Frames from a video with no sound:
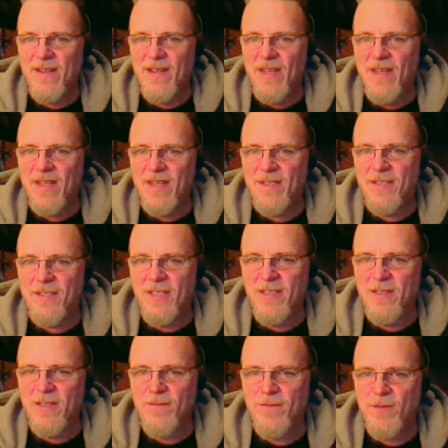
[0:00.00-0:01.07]
And the
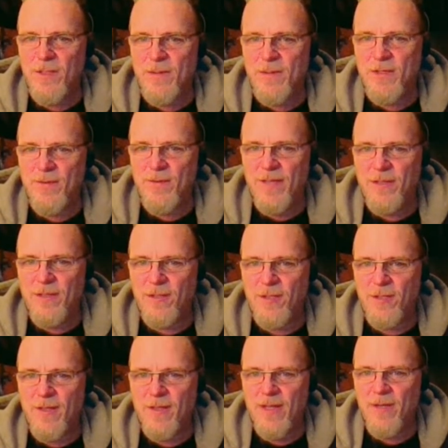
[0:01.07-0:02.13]
Dance of Dreams
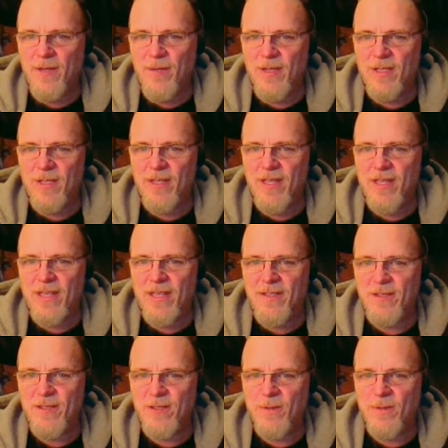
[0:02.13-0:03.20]
adventure, I don't want to click on
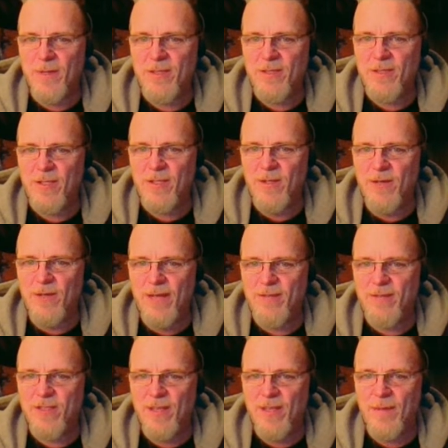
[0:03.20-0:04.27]
this too much. They do have
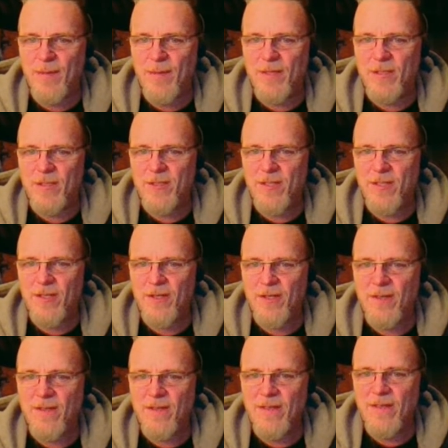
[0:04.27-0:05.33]
some images here.
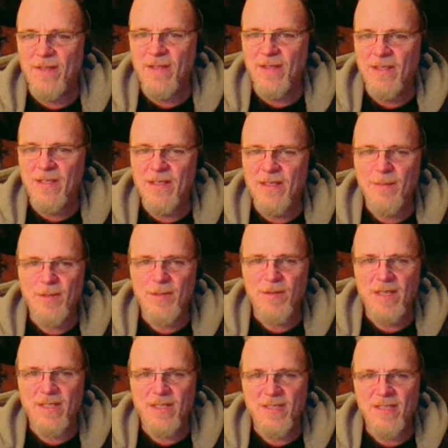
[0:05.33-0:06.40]
Let me
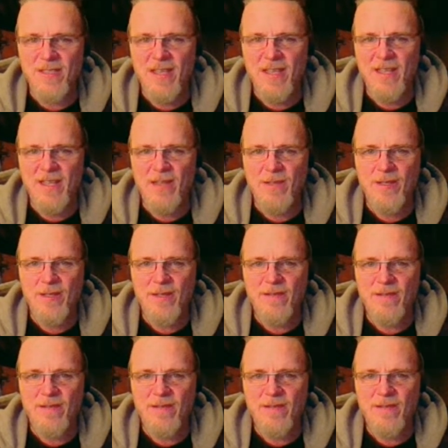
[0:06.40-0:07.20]
drag this guy out here.